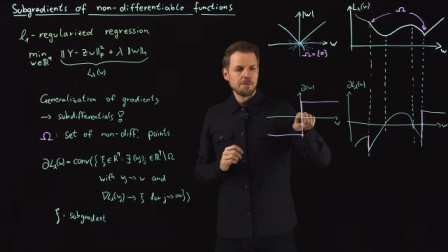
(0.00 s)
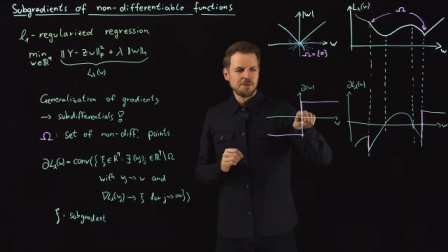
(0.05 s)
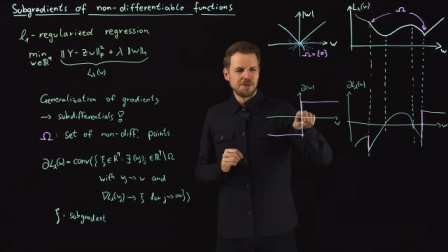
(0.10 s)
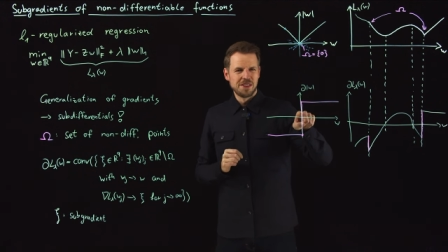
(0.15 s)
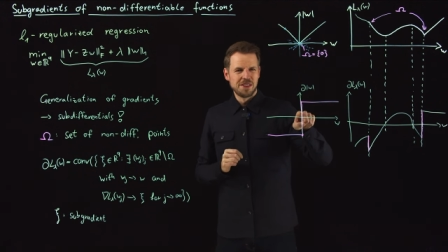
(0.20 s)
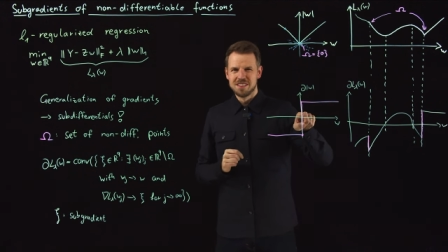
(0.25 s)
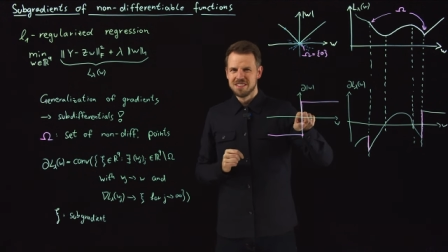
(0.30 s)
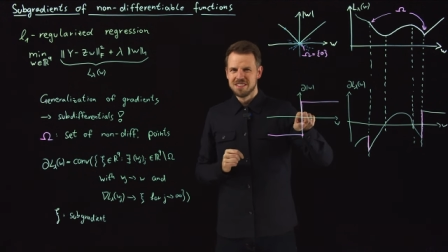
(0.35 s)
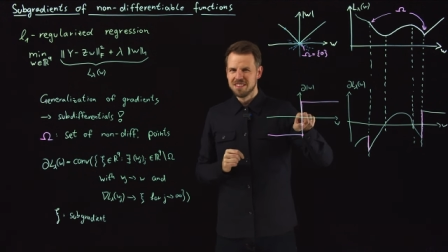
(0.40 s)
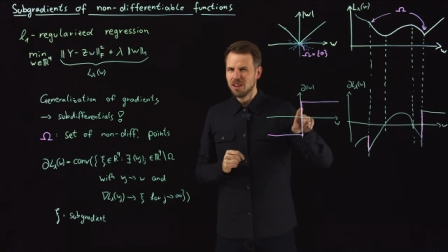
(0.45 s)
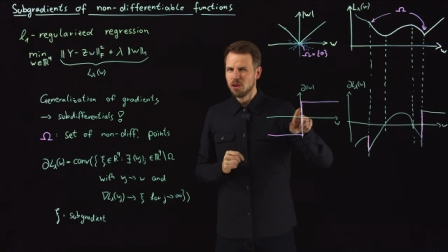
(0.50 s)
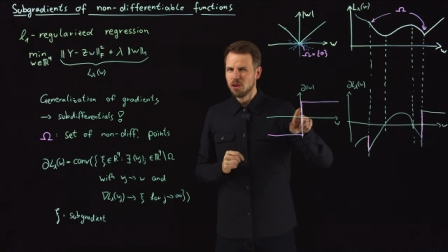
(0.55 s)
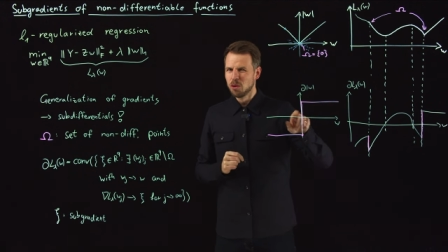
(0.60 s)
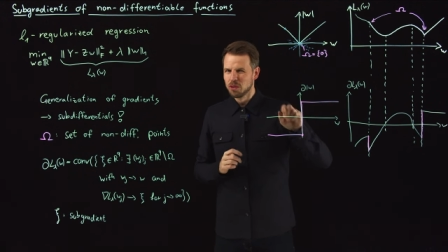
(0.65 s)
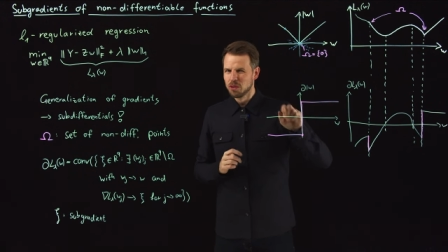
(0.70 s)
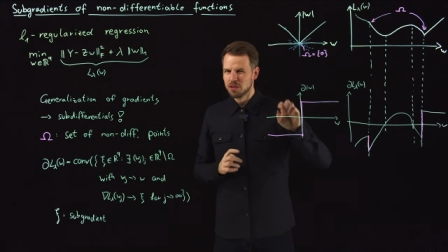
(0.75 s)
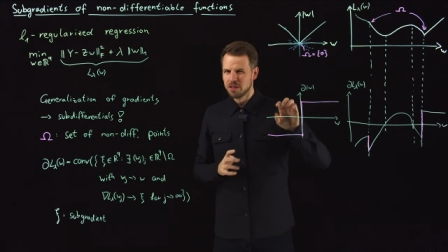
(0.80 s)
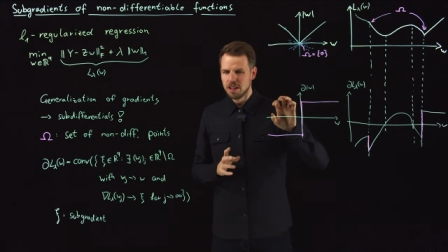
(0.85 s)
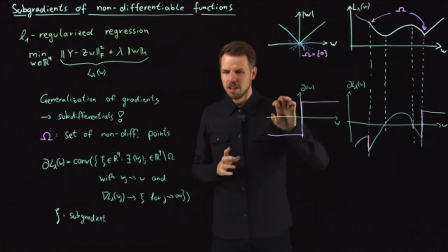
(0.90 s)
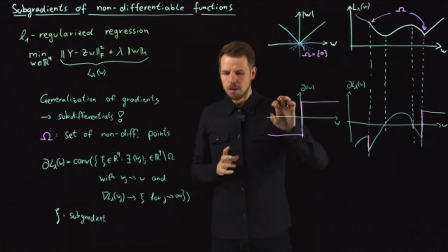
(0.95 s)
the 0
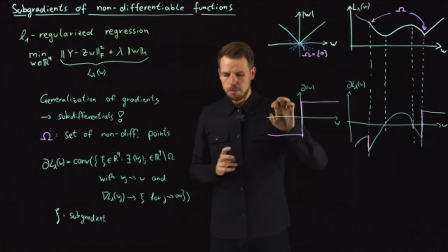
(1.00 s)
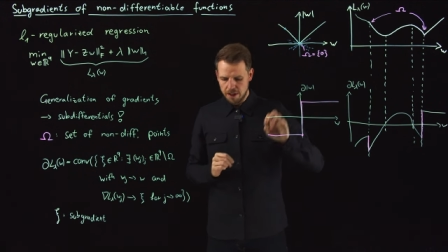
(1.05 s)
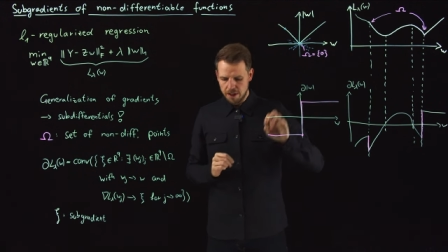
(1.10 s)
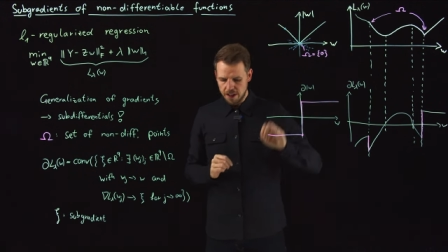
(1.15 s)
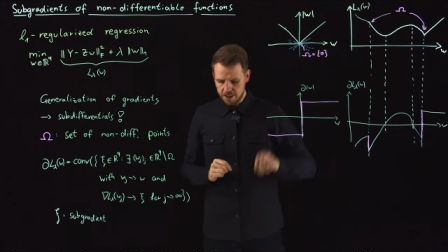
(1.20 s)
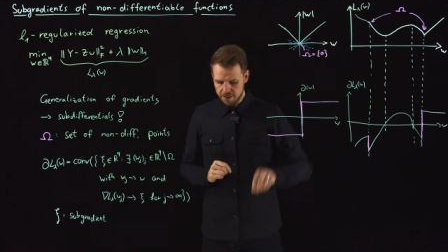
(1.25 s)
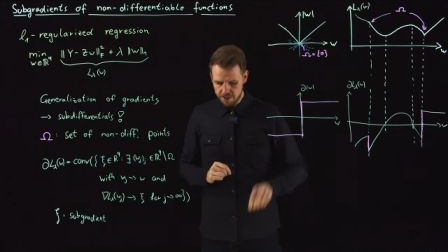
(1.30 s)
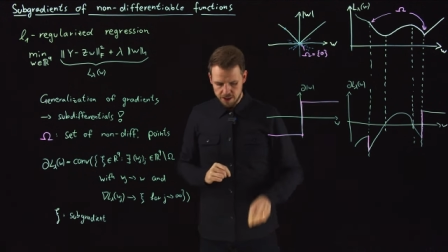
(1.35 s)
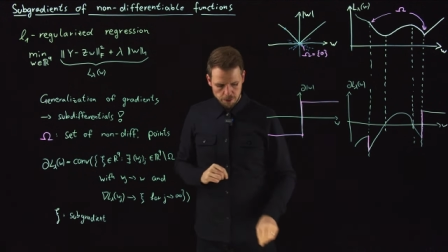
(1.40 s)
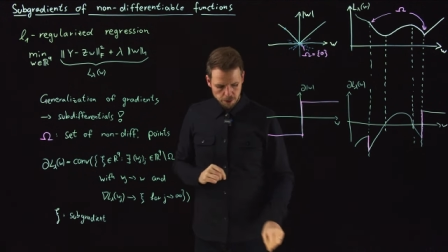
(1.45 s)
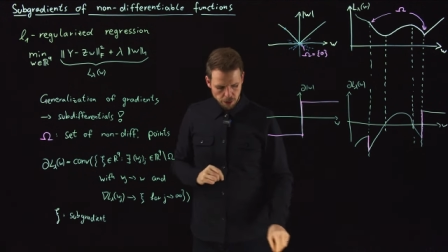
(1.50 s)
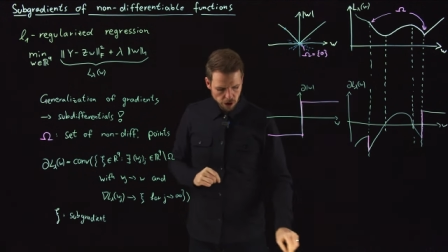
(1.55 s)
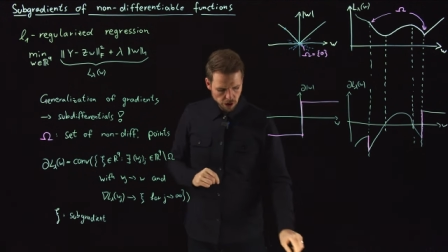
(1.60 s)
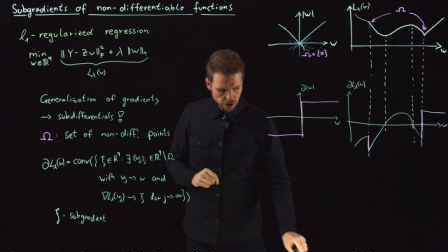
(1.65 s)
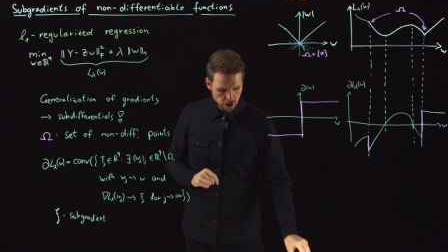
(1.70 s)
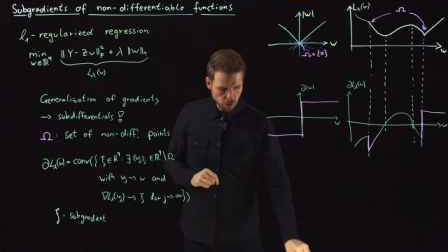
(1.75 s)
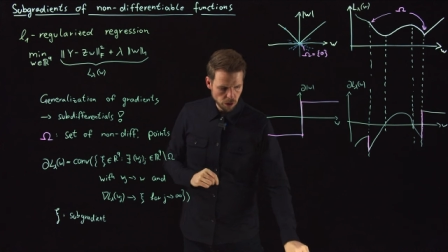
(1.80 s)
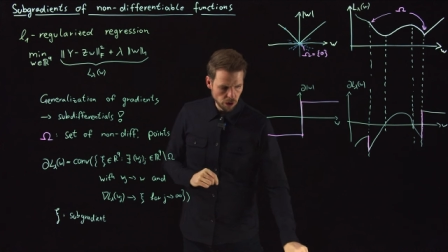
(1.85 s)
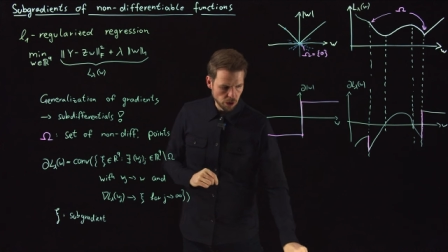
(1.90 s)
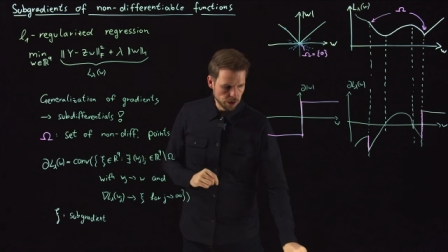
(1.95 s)
still plays an
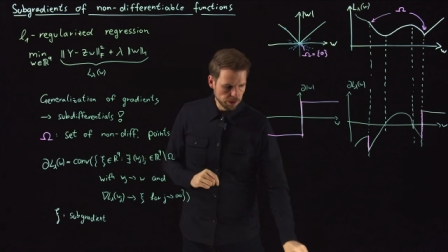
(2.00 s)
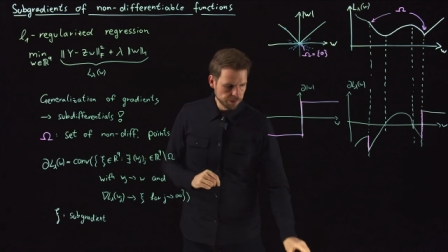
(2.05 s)
important role,